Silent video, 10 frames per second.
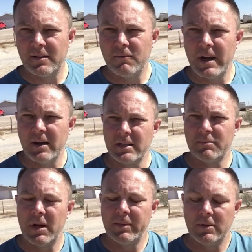the well that's
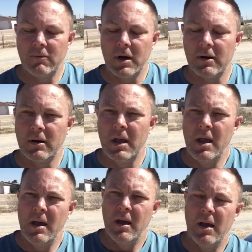pumping the water
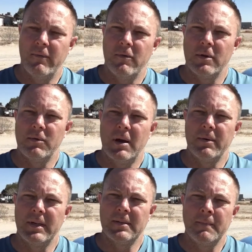for the
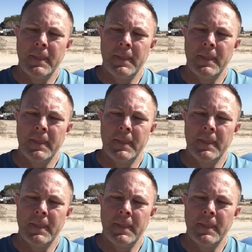properties.